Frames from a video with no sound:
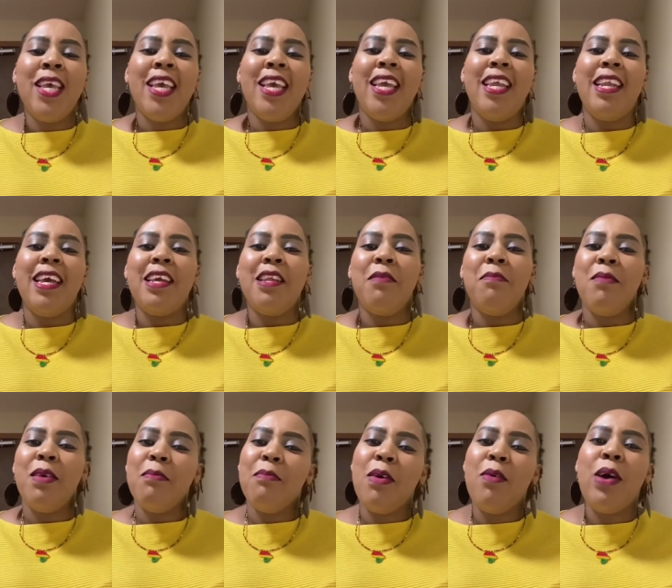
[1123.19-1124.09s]
And I
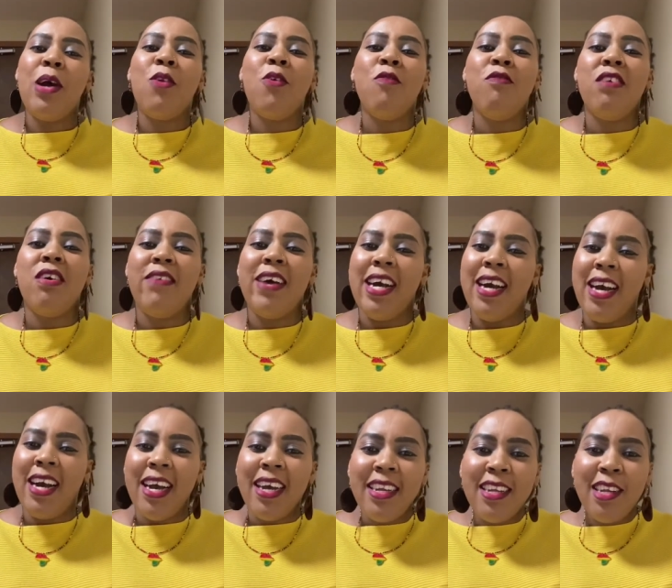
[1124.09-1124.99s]
remember one of our
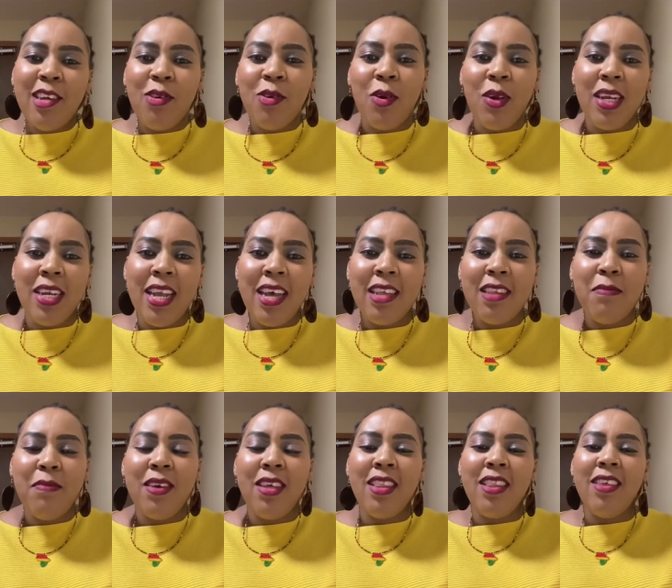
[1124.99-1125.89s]
aunt told us,
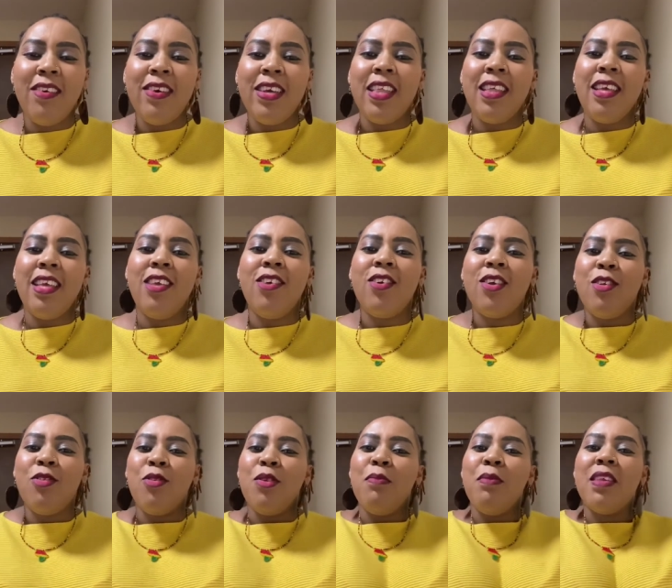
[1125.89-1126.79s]
by the way, hiyo
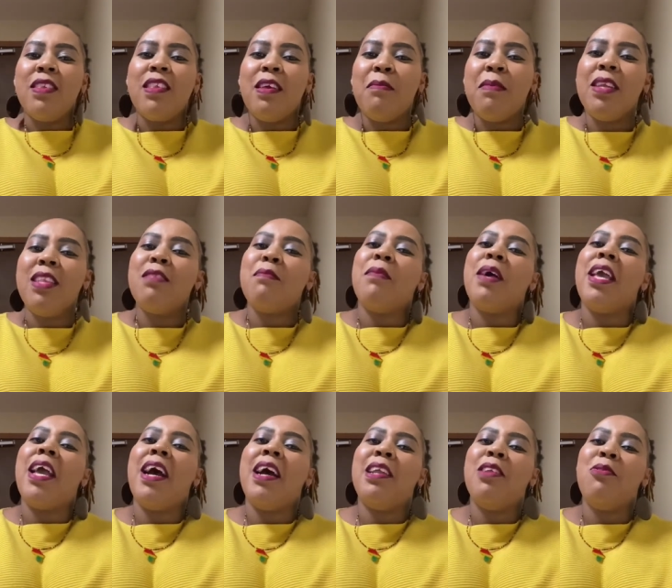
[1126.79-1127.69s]
kitu nimesema, it's my
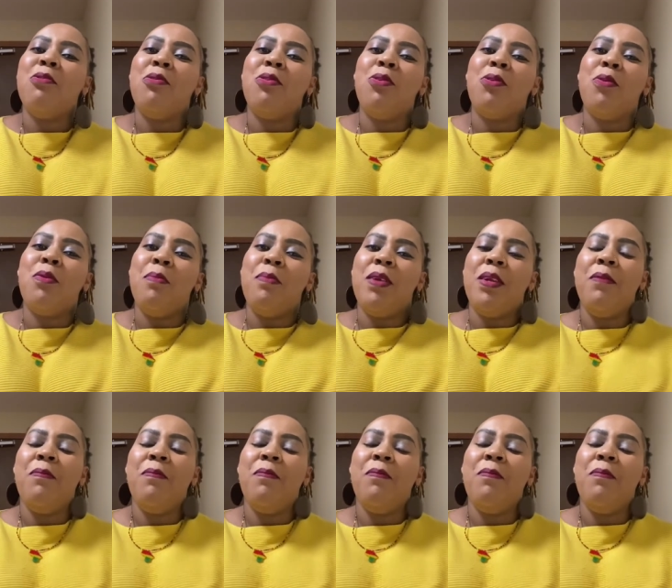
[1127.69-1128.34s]
aunt who told me.